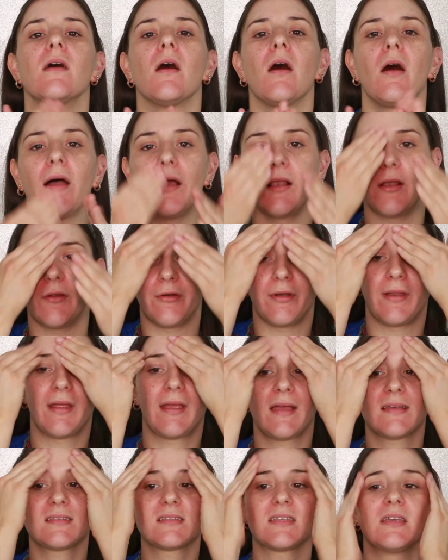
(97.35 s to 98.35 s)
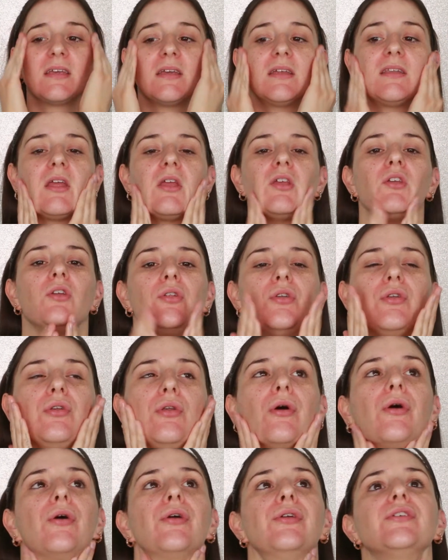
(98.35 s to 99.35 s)
hyaluronic acid, you
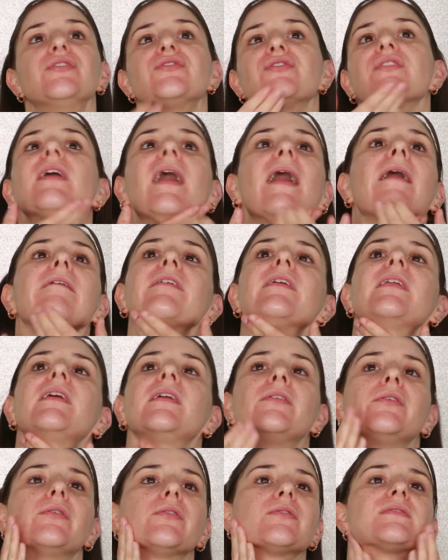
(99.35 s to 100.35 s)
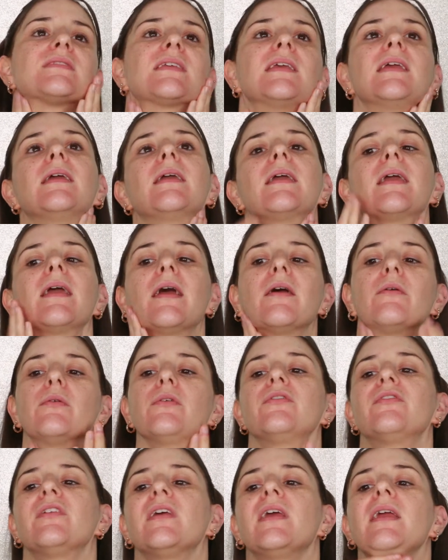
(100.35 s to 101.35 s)
know you should have it in your skincare
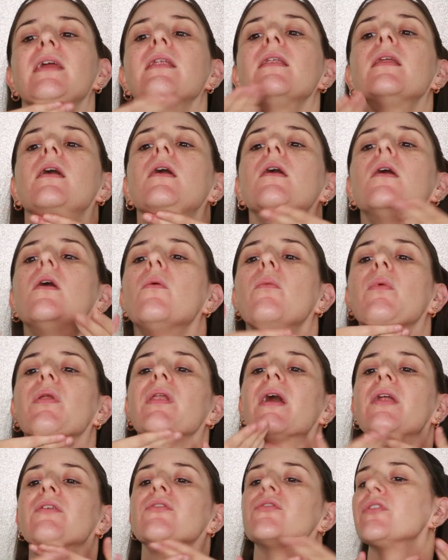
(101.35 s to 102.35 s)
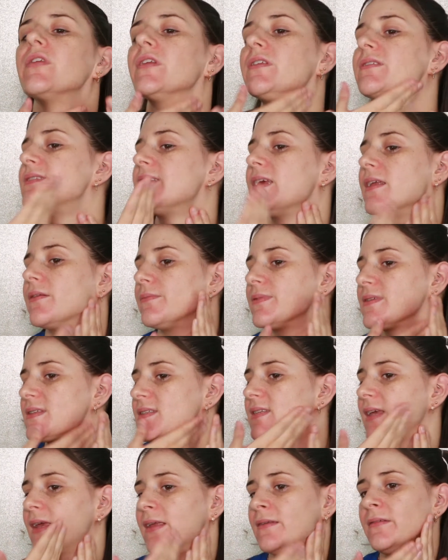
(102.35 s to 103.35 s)
routine
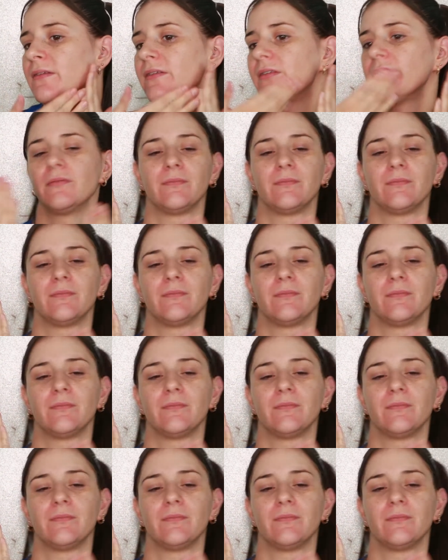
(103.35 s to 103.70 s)
110%.